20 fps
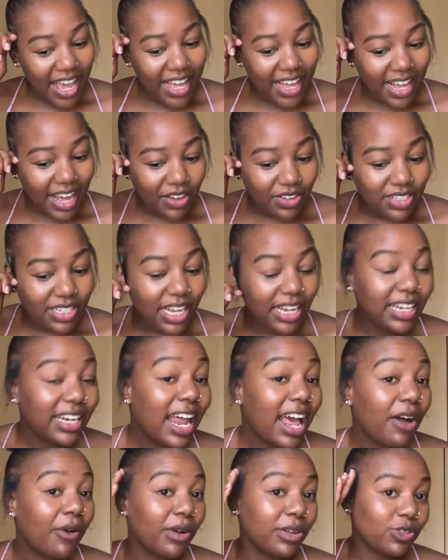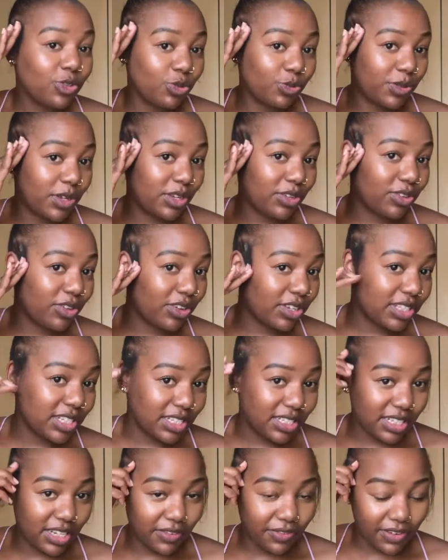I was like, I want to be a doctor and
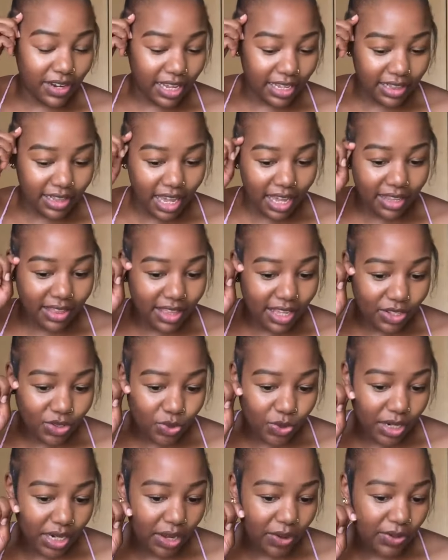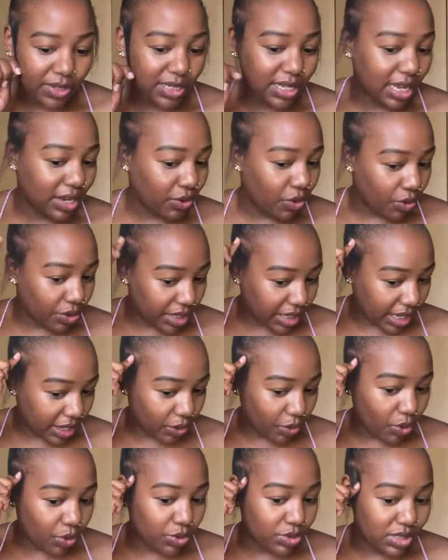stuff like that. That's when I was like, okay,
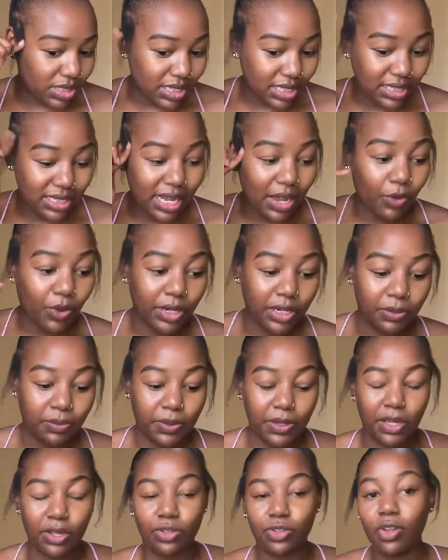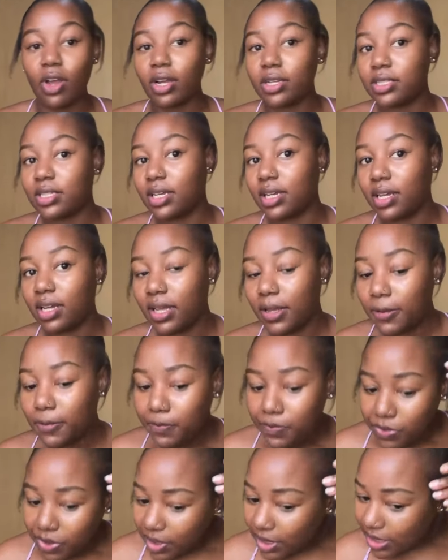cool. Since I want to be a doctor,
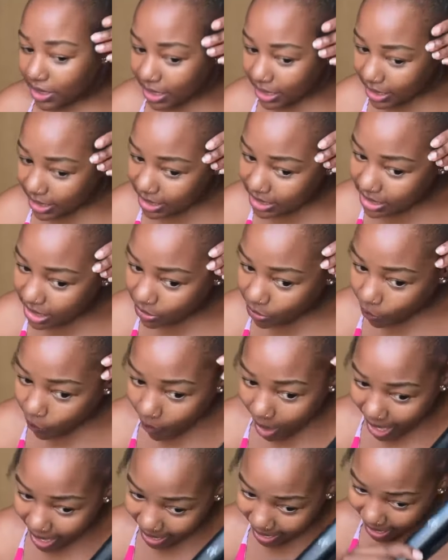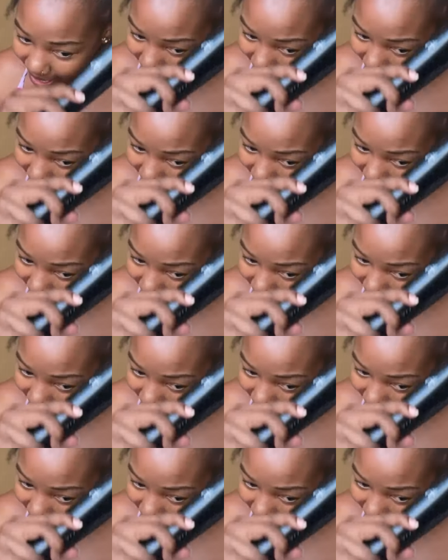the reason why